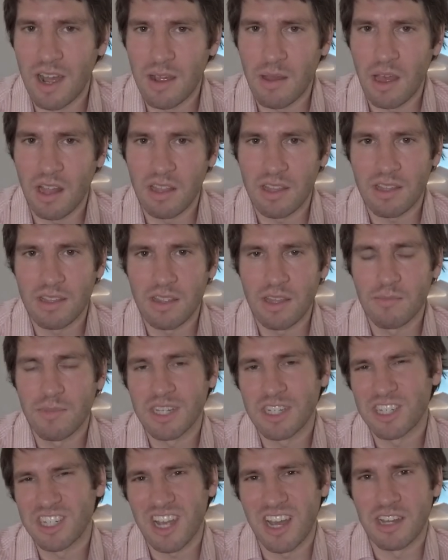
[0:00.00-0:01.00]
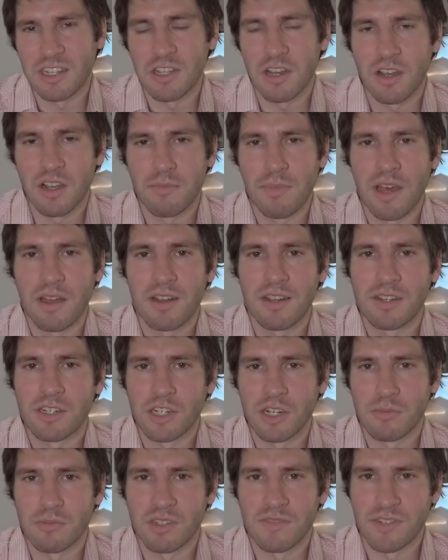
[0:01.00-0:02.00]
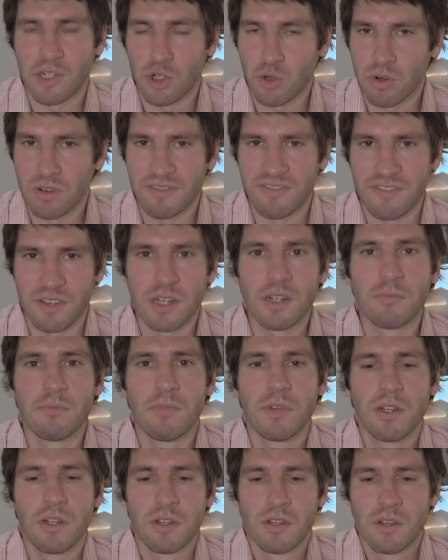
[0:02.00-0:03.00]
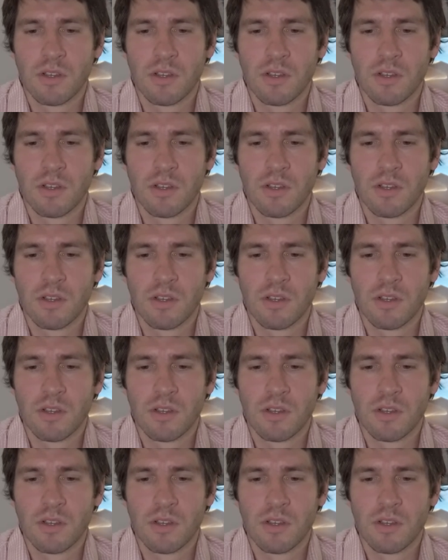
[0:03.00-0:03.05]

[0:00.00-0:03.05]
uh, let me just kind of talk about it in terms of a short film,